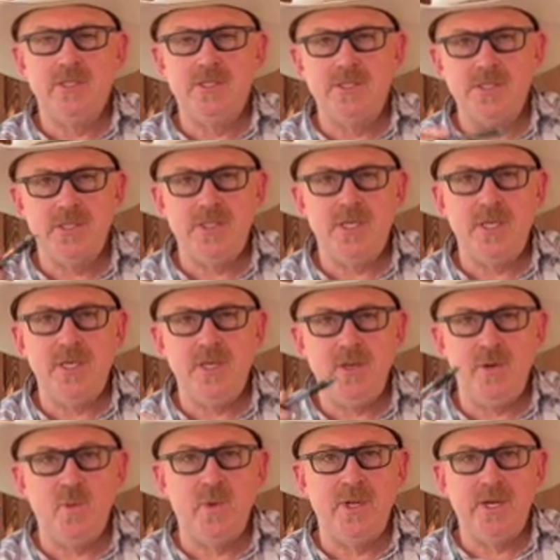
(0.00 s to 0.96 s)
to
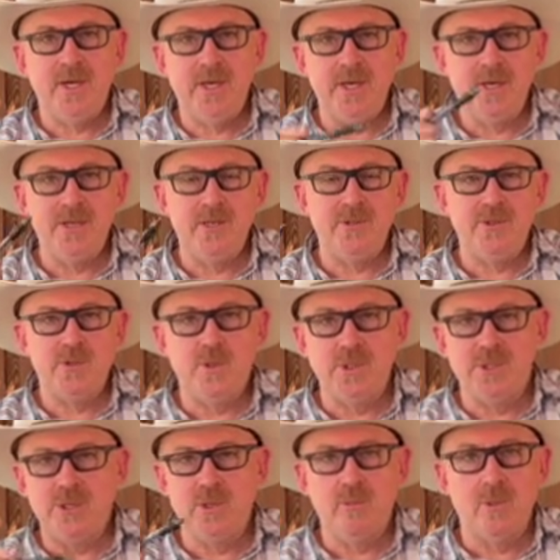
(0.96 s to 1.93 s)
see when I
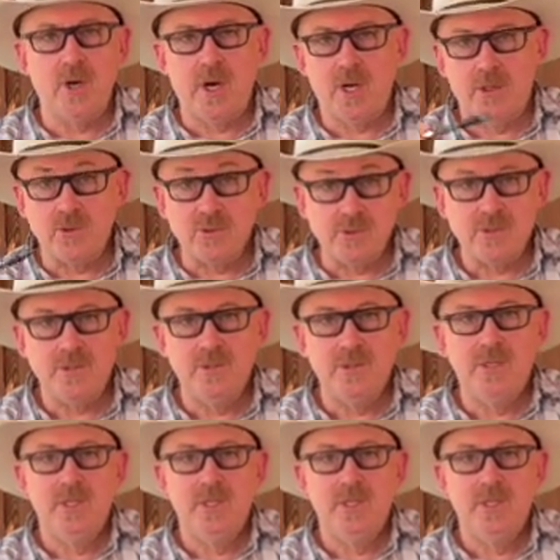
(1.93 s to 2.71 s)
switch the bottles,